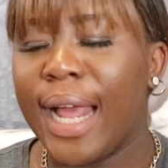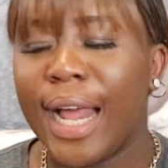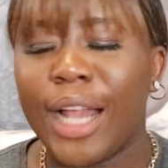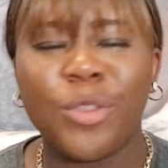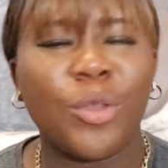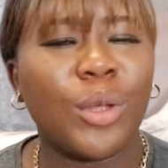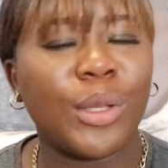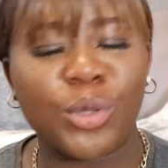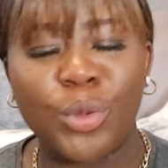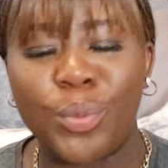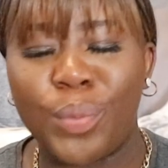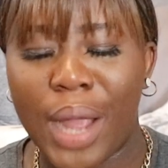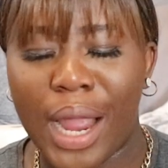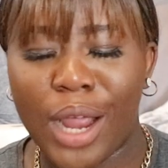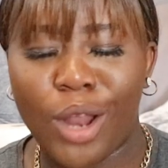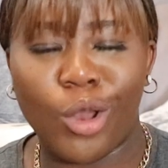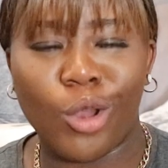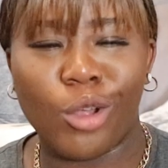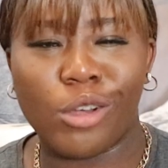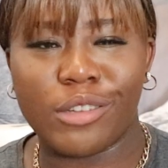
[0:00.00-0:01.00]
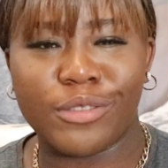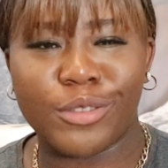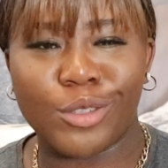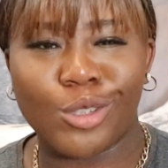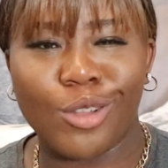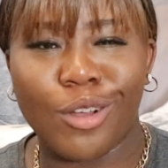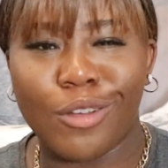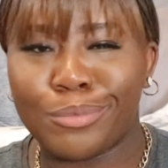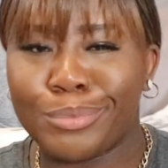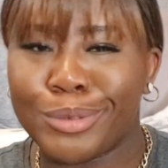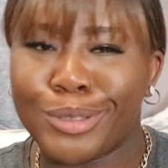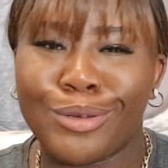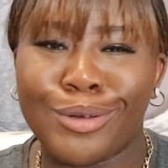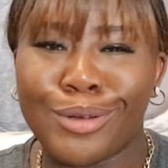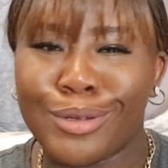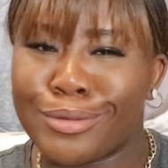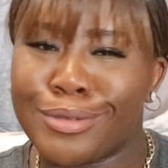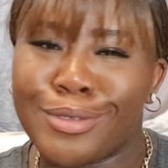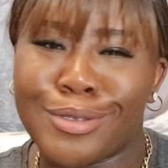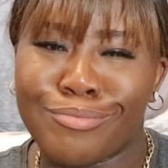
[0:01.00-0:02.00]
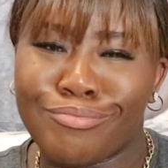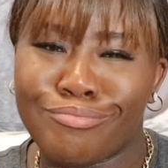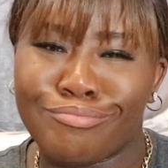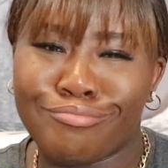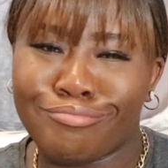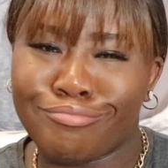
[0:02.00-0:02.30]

and not to buy a lot of stuff because